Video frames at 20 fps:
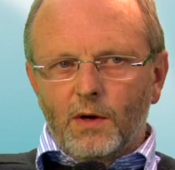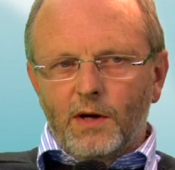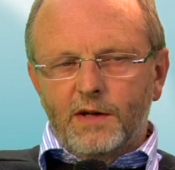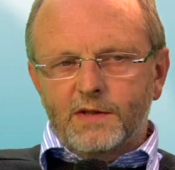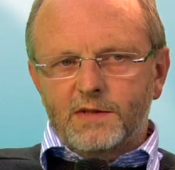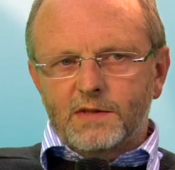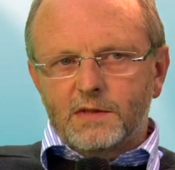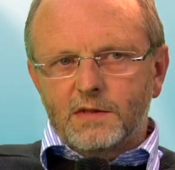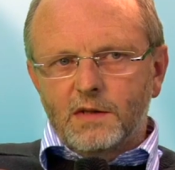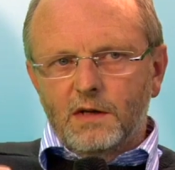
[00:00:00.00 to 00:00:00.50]

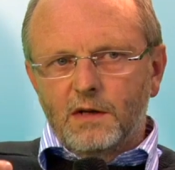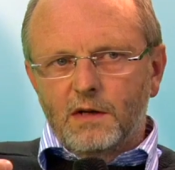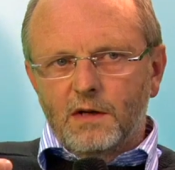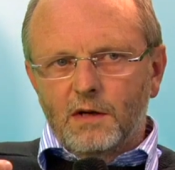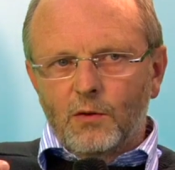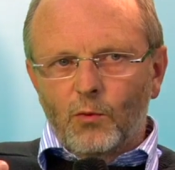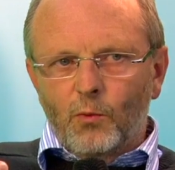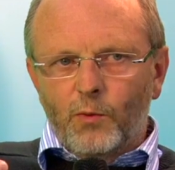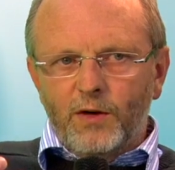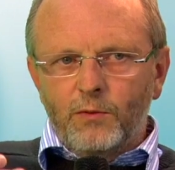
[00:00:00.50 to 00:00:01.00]
as
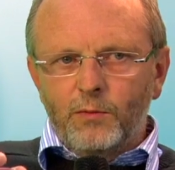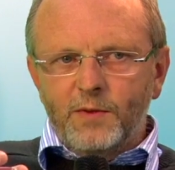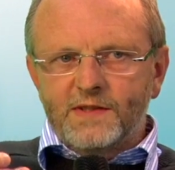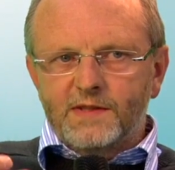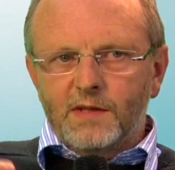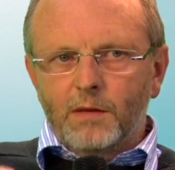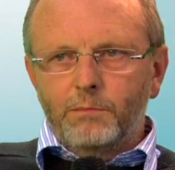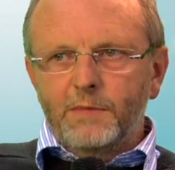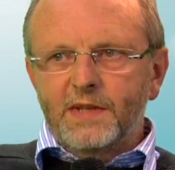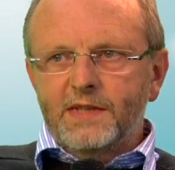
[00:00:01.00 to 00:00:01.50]
when we
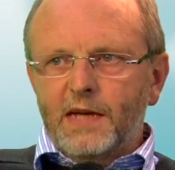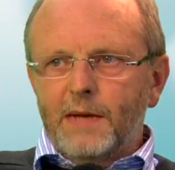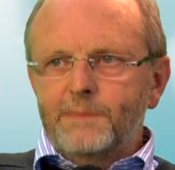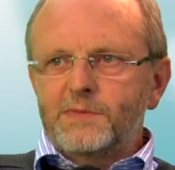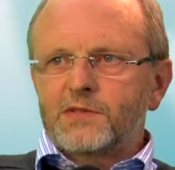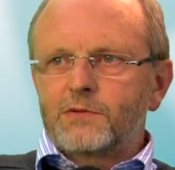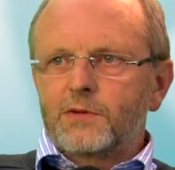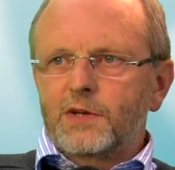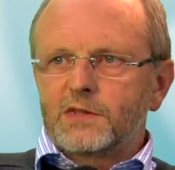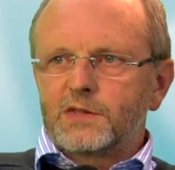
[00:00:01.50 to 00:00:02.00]
submit
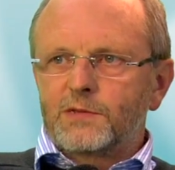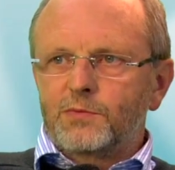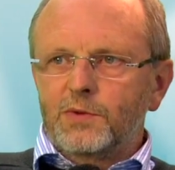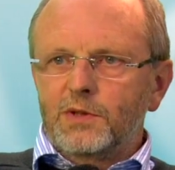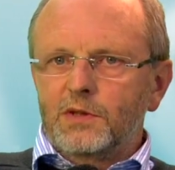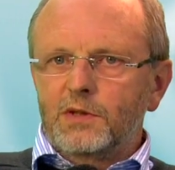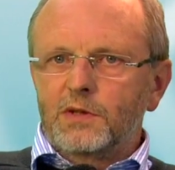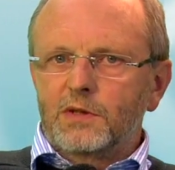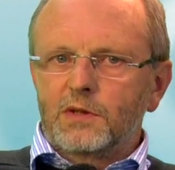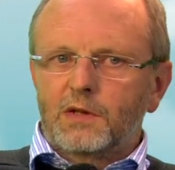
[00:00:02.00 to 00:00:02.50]
abstracts,
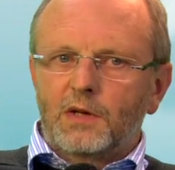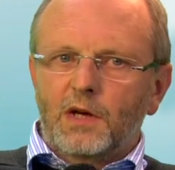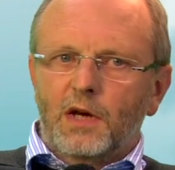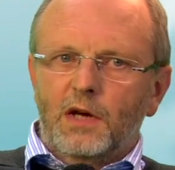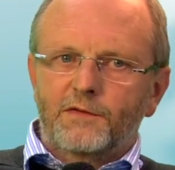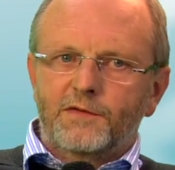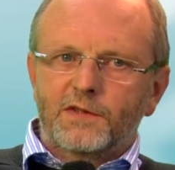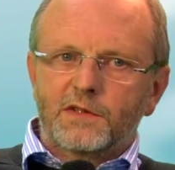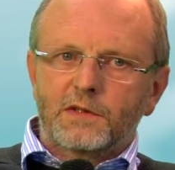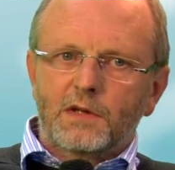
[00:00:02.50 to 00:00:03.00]
we
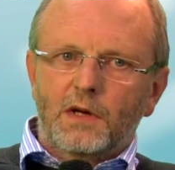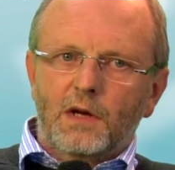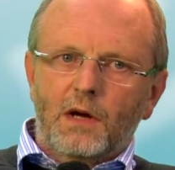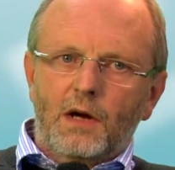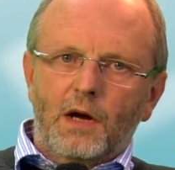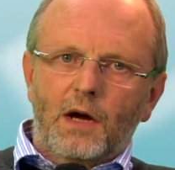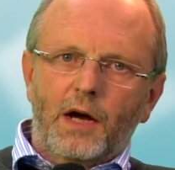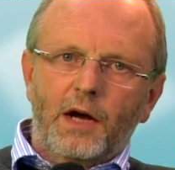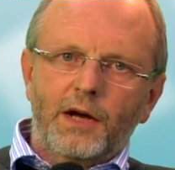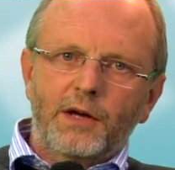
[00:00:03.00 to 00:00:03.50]
have a
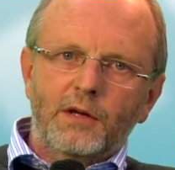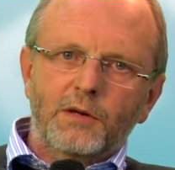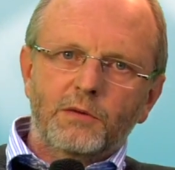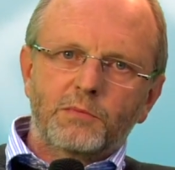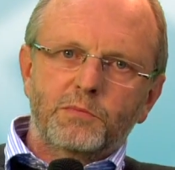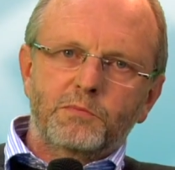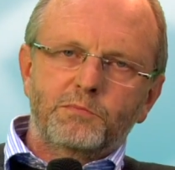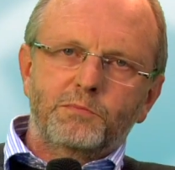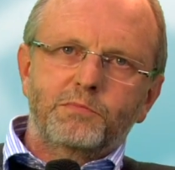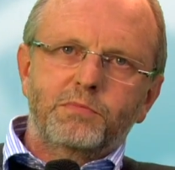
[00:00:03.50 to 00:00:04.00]
high
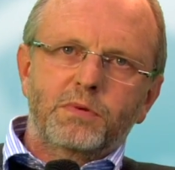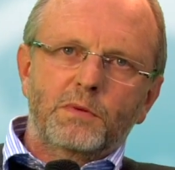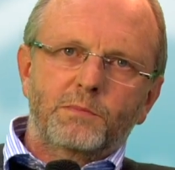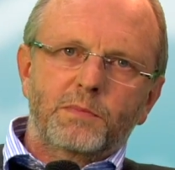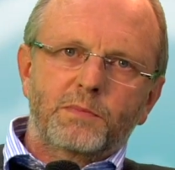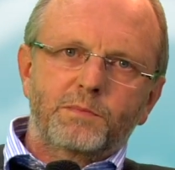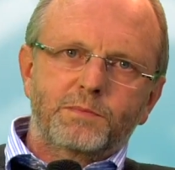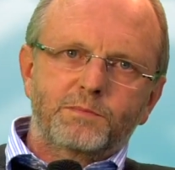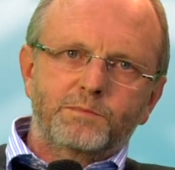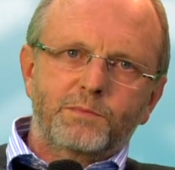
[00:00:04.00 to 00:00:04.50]

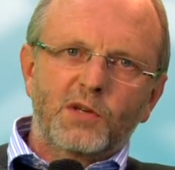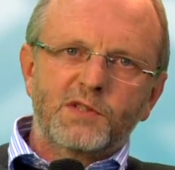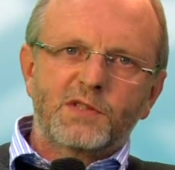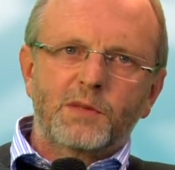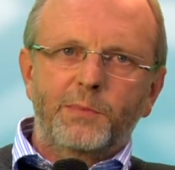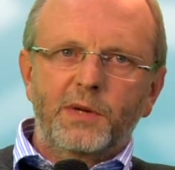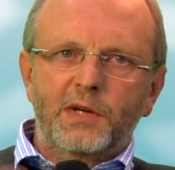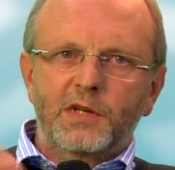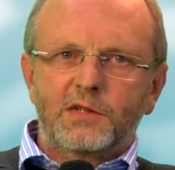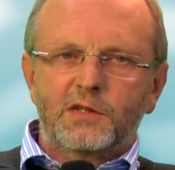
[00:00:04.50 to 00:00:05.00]

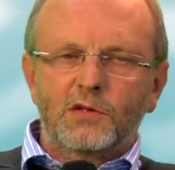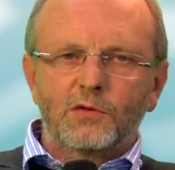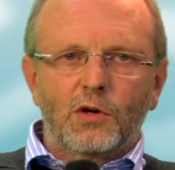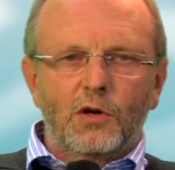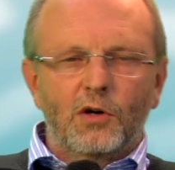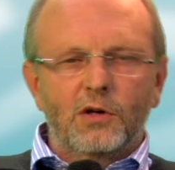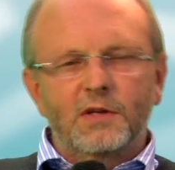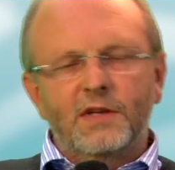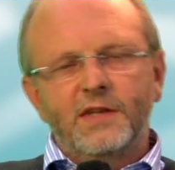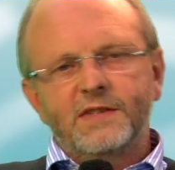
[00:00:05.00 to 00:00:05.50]
possibility,
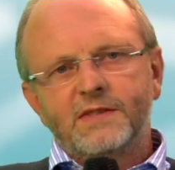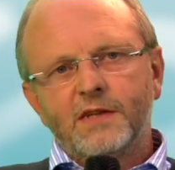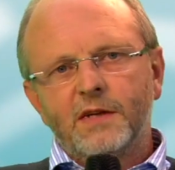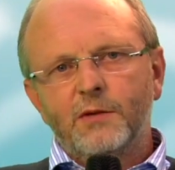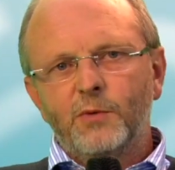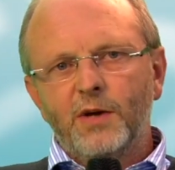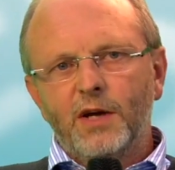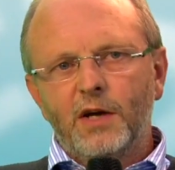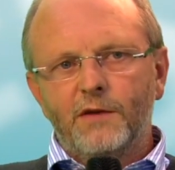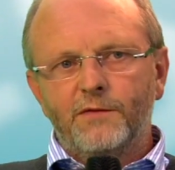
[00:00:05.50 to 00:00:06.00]
or let's
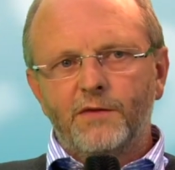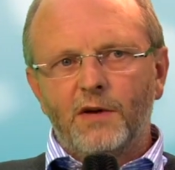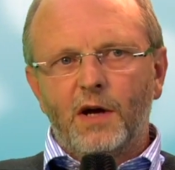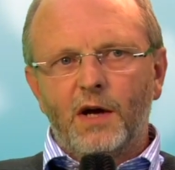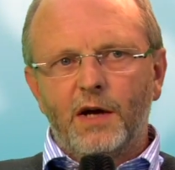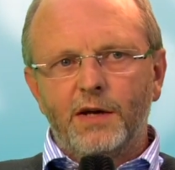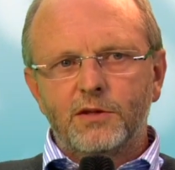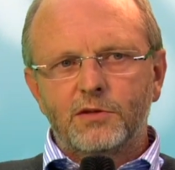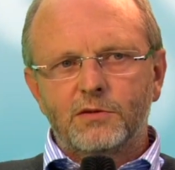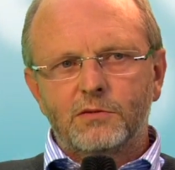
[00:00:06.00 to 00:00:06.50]
say we have a
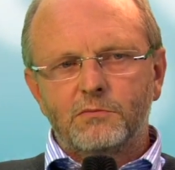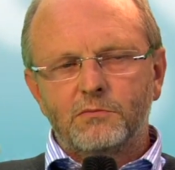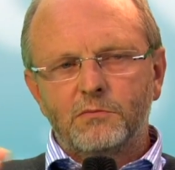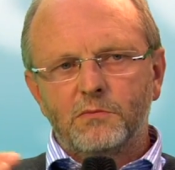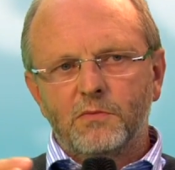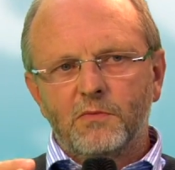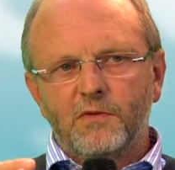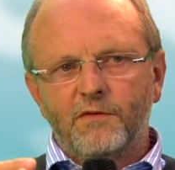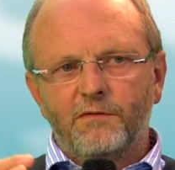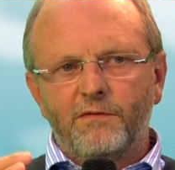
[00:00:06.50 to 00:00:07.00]
high
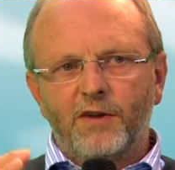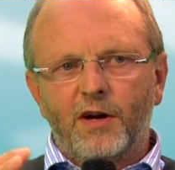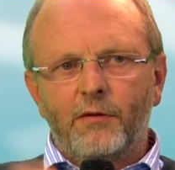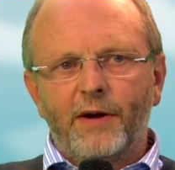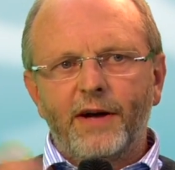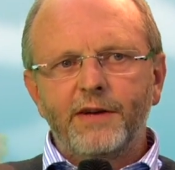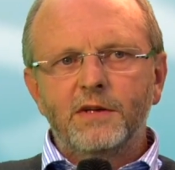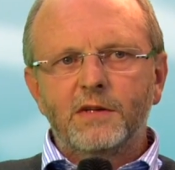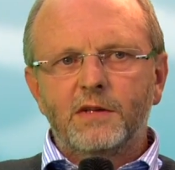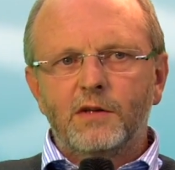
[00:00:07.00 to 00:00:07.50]

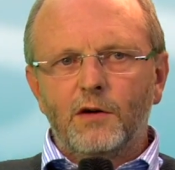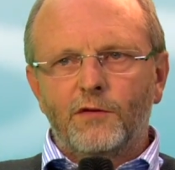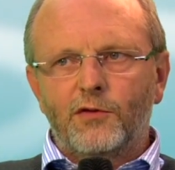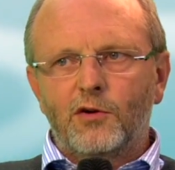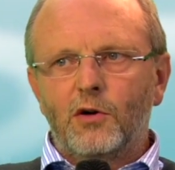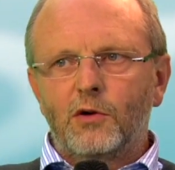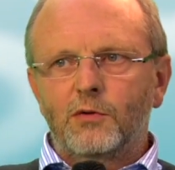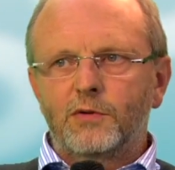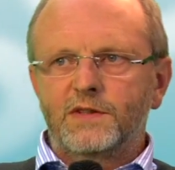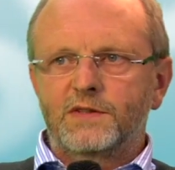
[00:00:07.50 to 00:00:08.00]
variety of
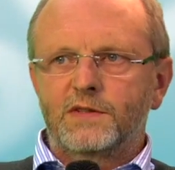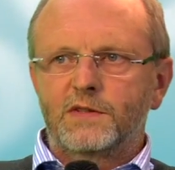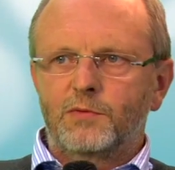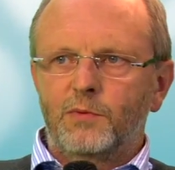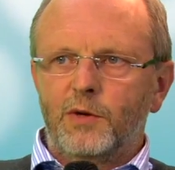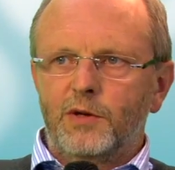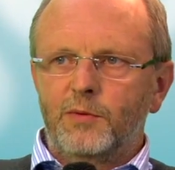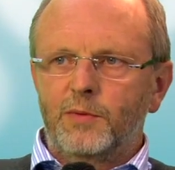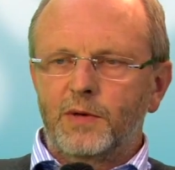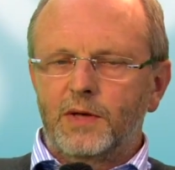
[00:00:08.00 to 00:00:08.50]
congresses
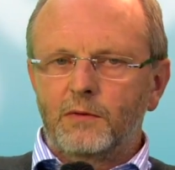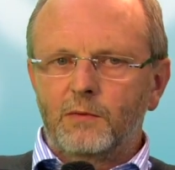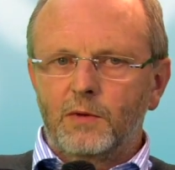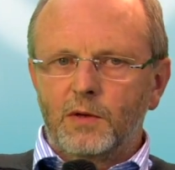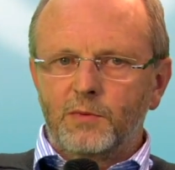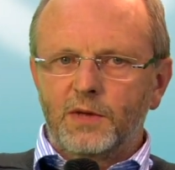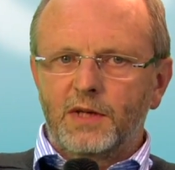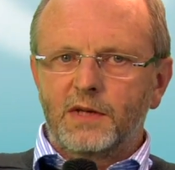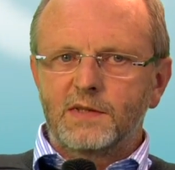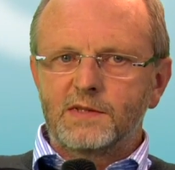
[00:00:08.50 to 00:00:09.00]
where
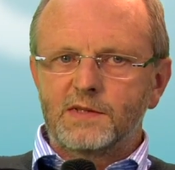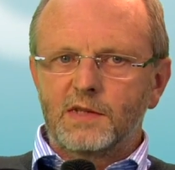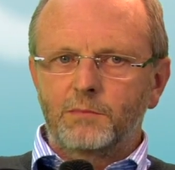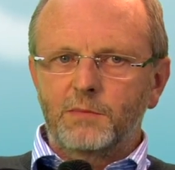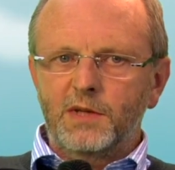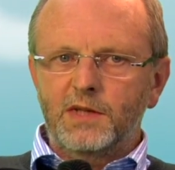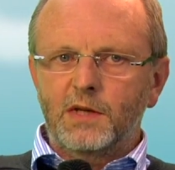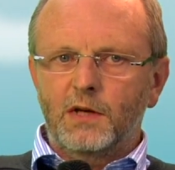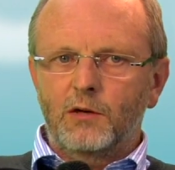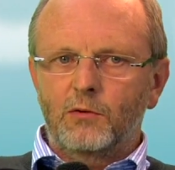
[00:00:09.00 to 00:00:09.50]
we can
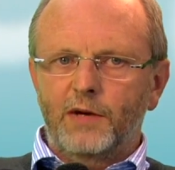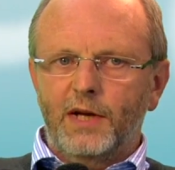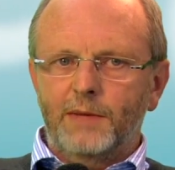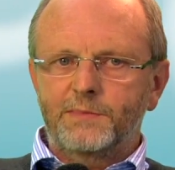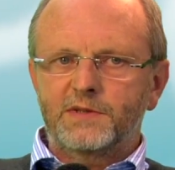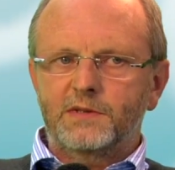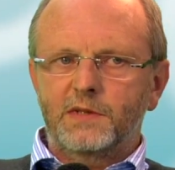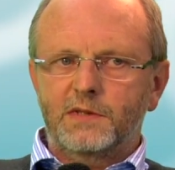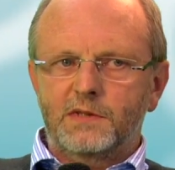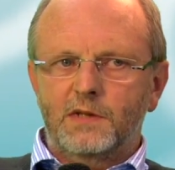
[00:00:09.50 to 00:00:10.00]
submit our
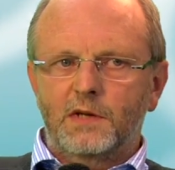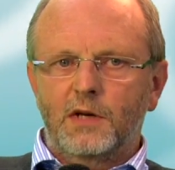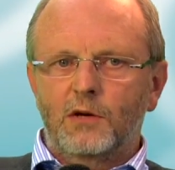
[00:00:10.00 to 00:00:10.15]
abstracts